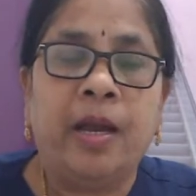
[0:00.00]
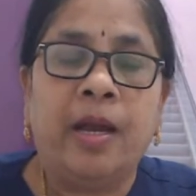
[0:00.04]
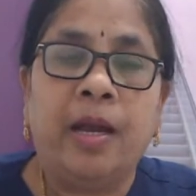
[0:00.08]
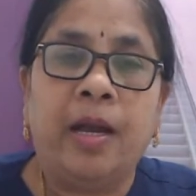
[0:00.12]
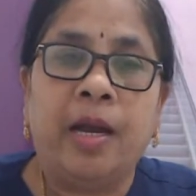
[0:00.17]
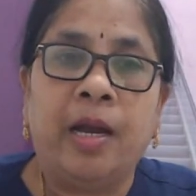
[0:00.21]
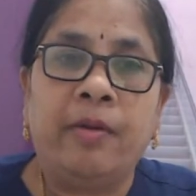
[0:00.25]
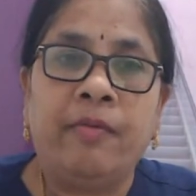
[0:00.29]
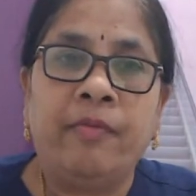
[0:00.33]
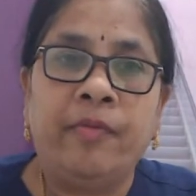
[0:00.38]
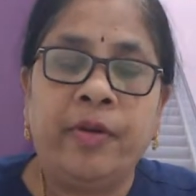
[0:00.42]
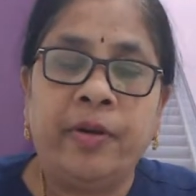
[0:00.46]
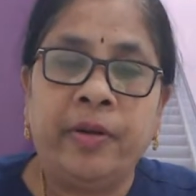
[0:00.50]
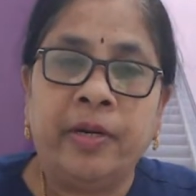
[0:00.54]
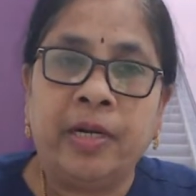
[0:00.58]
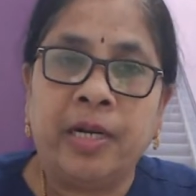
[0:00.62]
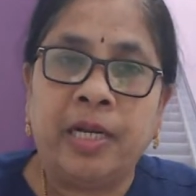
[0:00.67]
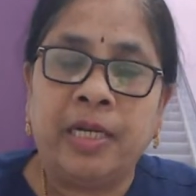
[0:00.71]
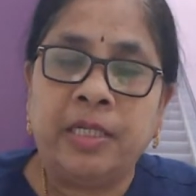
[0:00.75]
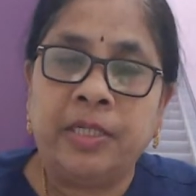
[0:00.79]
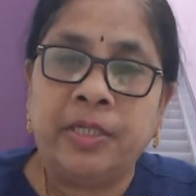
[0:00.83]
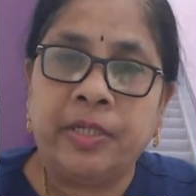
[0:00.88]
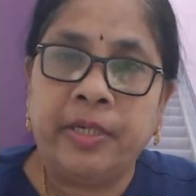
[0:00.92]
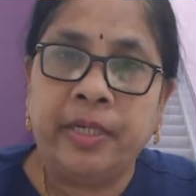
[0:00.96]
After
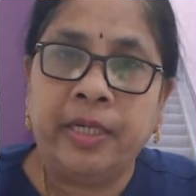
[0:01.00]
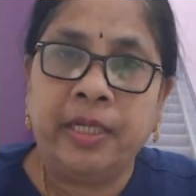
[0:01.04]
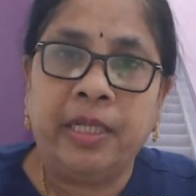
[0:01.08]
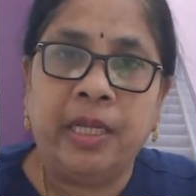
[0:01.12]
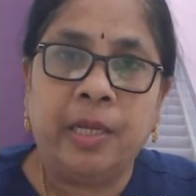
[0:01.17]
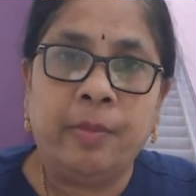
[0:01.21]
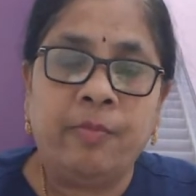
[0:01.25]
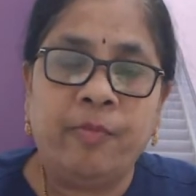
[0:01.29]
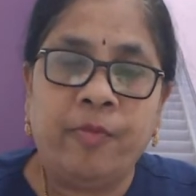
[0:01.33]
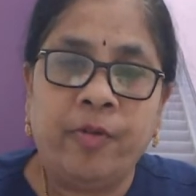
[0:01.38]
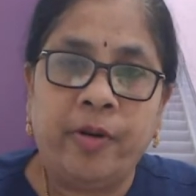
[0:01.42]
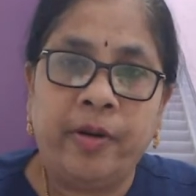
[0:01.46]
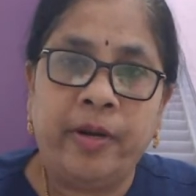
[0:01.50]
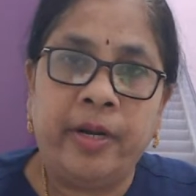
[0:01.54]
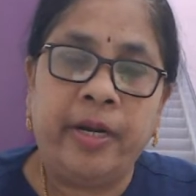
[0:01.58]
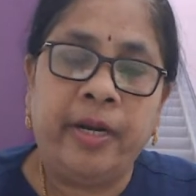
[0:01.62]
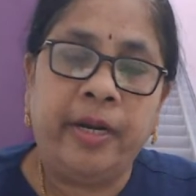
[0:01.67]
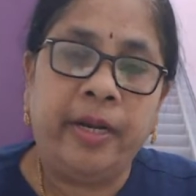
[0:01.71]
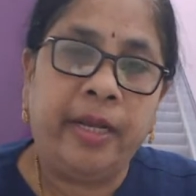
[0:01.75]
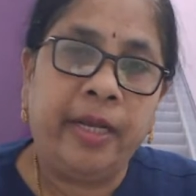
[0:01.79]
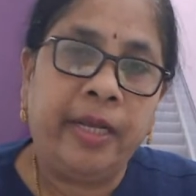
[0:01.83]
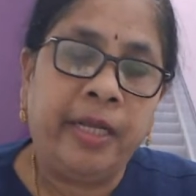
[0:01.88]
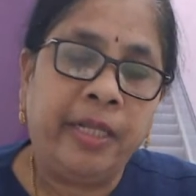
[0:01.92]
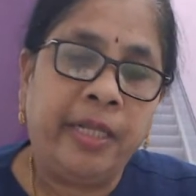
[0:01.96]
culturing them for a
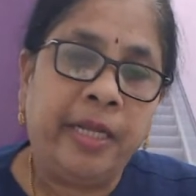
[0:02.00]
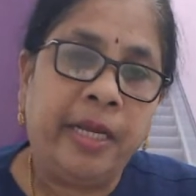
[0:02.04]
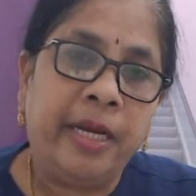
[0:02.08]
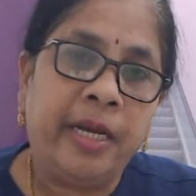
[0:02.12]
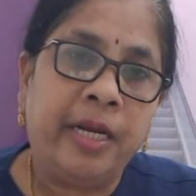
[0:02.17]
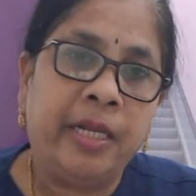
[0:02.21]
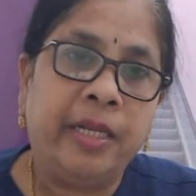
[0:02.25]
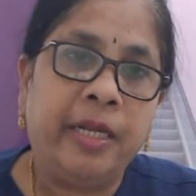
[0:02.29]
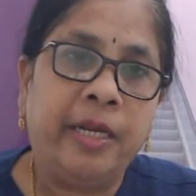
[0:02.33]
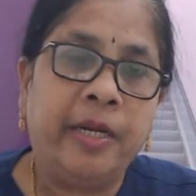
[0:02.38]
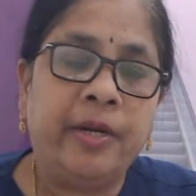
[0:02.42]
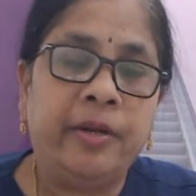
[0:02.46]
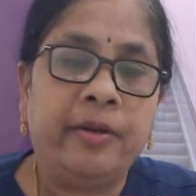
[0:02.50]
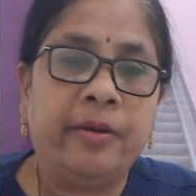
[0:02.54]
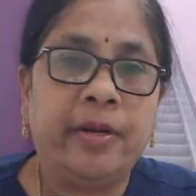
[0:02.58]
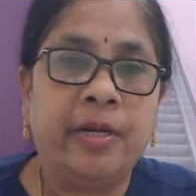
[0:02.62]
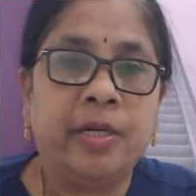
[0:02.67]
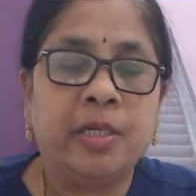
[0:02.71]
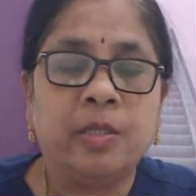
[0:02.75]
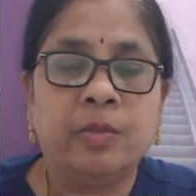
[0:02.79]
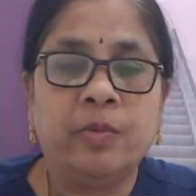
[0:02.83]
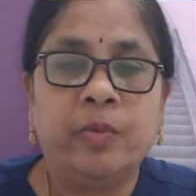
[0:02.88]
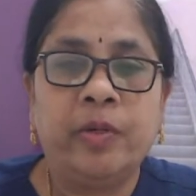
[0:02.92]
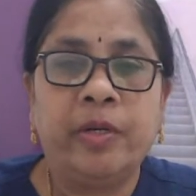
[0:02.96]
day, they are then
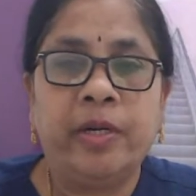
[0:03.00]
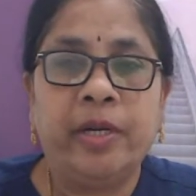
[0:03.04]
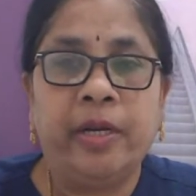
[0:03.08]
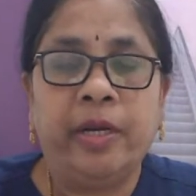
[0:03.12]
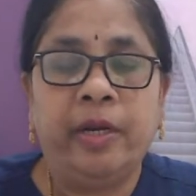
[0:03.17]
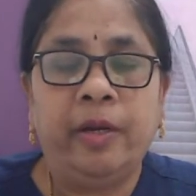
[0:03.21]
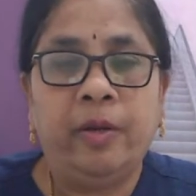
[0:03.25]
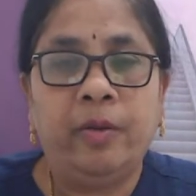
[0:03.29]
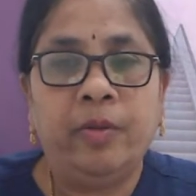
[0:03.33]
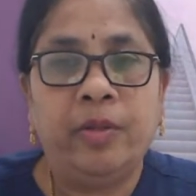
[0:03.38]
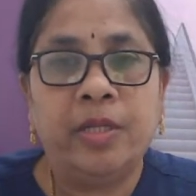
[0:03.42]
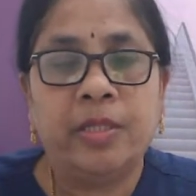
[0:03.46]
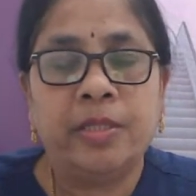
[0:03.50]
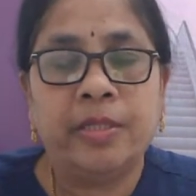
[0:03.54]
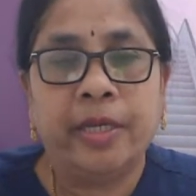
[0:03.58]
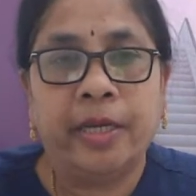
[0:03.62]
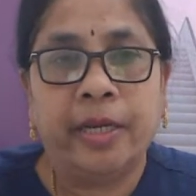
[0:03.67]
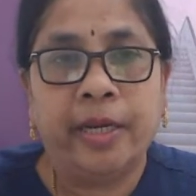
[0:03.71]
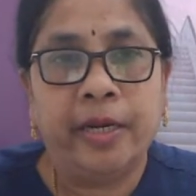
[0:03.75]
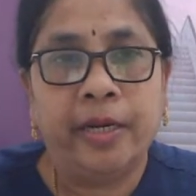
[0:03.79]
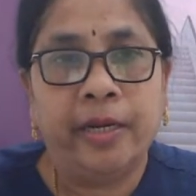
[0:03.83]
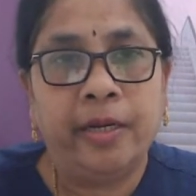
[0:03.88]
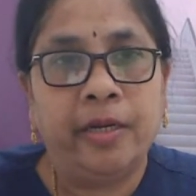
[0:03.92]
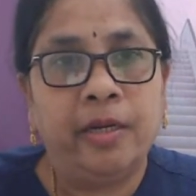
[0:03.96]
transferred into the
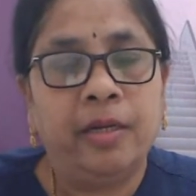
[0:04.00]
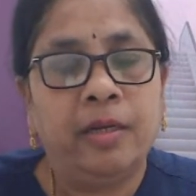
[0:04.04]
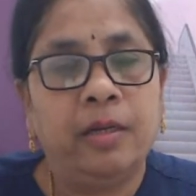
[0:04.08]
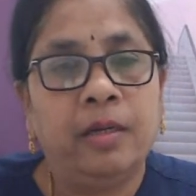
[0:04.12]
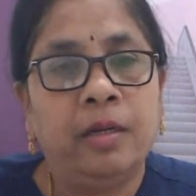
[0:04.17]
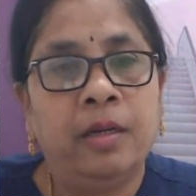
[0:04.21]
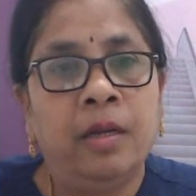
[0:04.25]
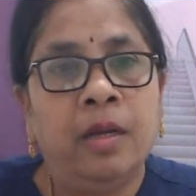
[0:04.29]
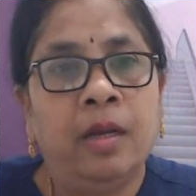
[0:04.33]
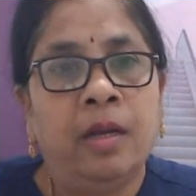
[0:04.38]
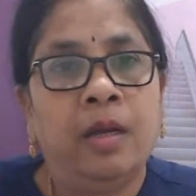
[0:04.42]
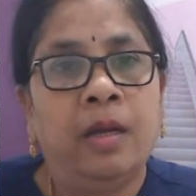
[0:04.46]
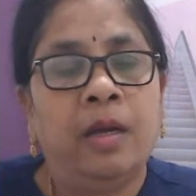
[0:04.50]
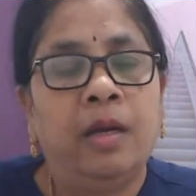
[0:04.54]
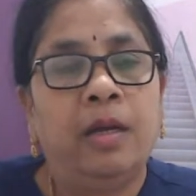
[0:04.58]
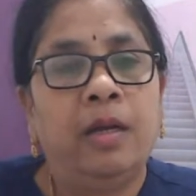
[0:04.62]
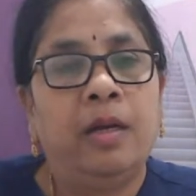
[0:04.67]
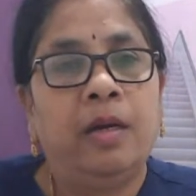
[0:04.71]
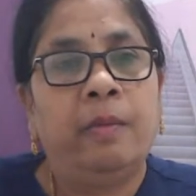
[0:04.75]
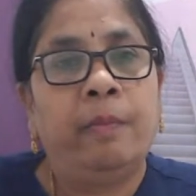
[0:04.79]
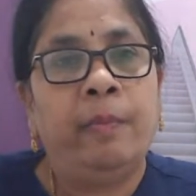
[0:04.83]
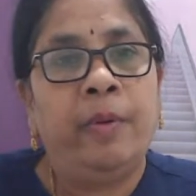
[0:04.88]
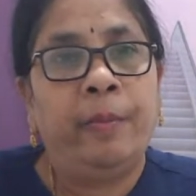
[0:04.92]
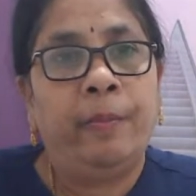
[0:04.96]
second
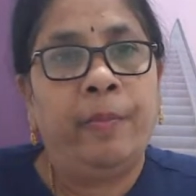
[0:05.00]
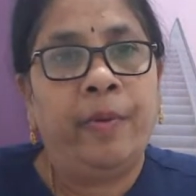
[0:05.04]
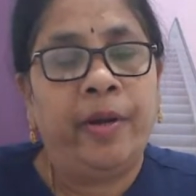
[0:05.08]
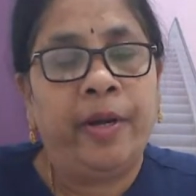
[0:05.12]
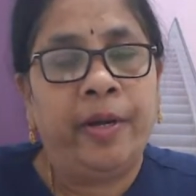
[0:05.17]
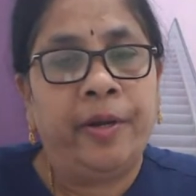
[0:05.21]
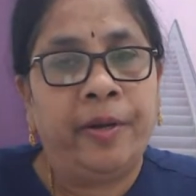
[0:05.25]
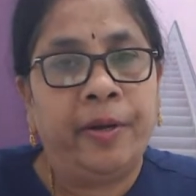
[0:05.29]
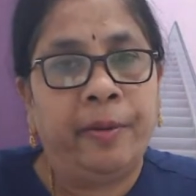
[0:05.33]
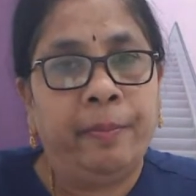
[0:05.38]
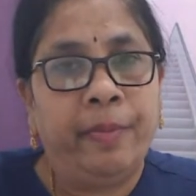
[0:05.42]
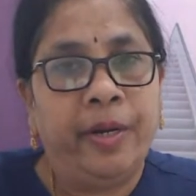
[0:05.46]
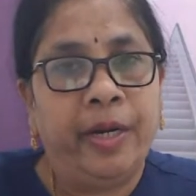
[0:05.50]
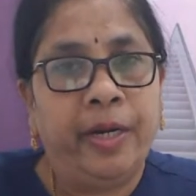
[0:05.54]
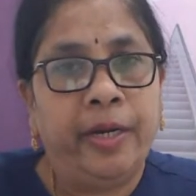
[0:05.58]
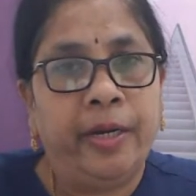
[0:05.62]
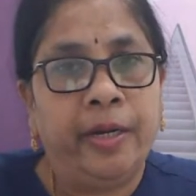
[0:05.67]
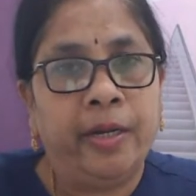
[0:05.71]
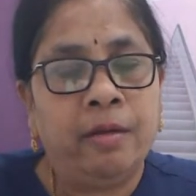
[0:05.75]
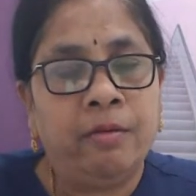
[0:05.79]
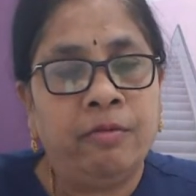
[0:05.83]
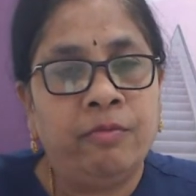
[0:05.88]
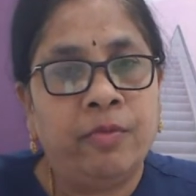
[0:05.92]
preparatory media.